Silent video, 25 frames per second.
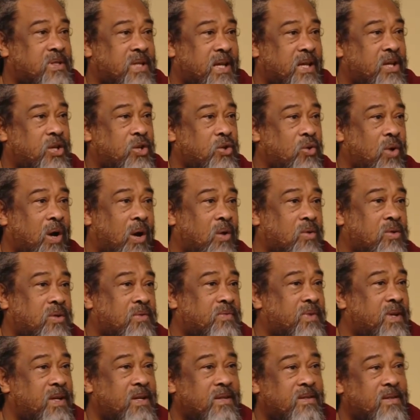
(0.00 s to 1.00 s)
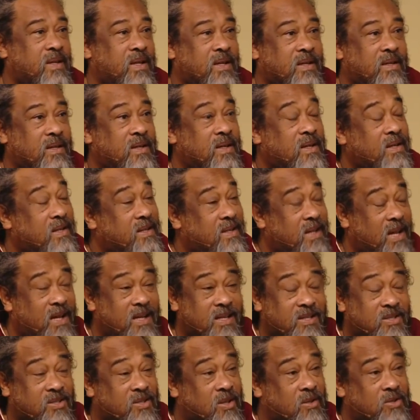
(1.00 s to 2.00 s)
take you out of anything.
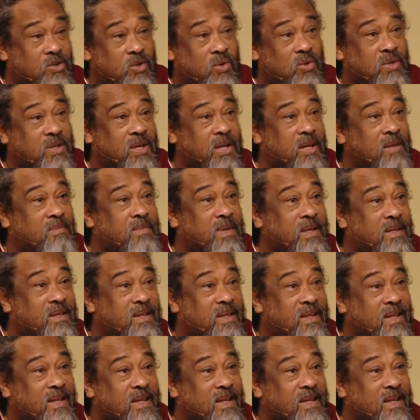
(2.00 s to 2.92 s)
That is totally a myth.